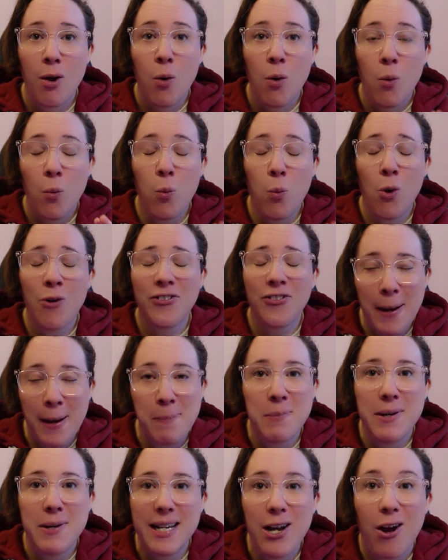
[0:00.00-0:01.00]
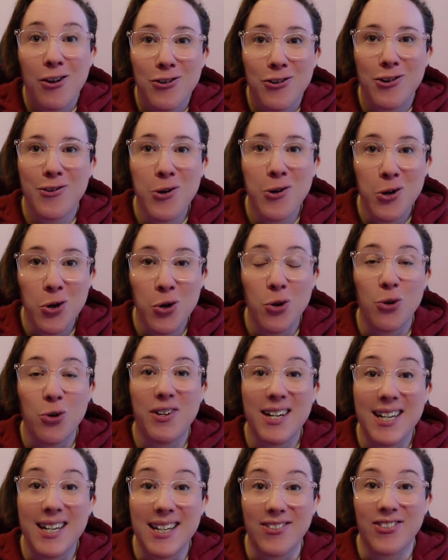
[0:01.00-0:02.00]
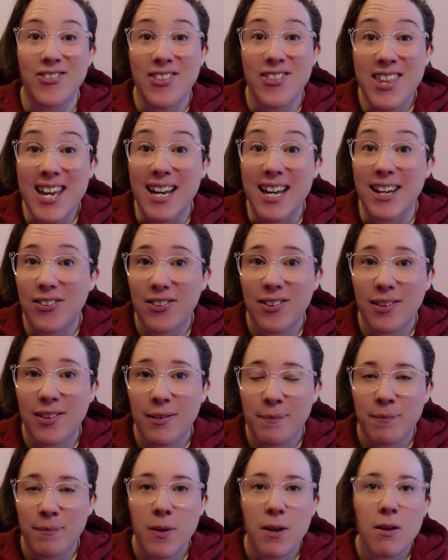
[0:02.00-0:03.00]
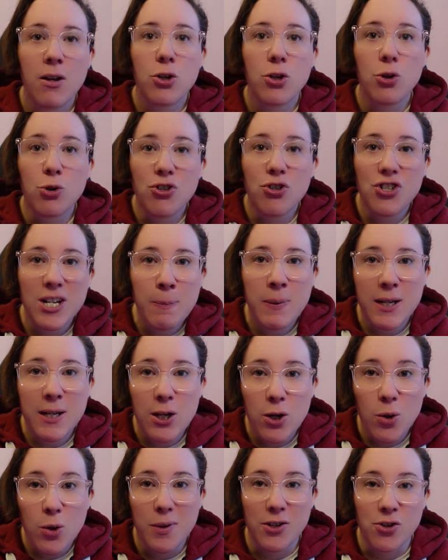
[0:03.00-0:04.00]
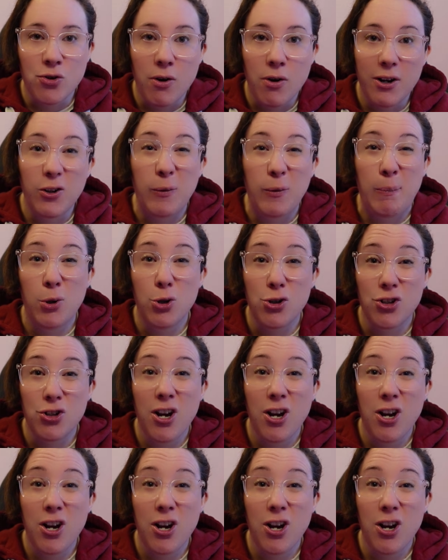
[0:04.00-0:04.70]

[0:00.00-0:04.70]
What's happening under the hood is this. Your GPU is trying to push